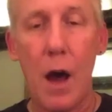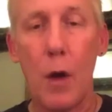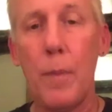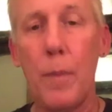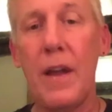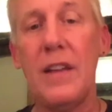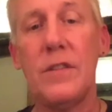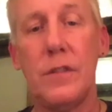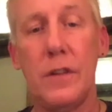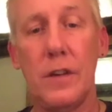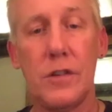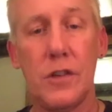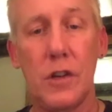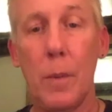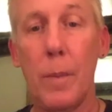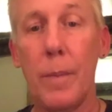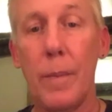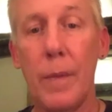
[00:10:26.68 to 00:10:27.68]
cloud-based
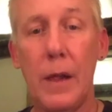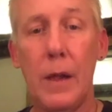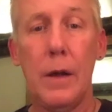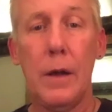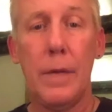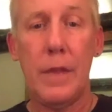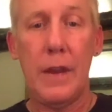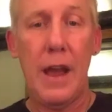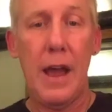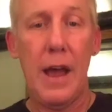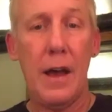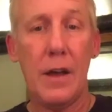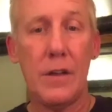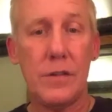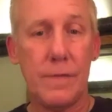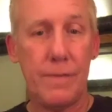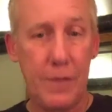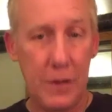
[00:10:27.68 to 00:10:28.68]
system that
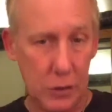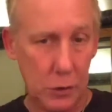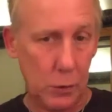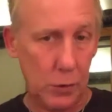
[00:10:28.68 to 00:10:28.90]
has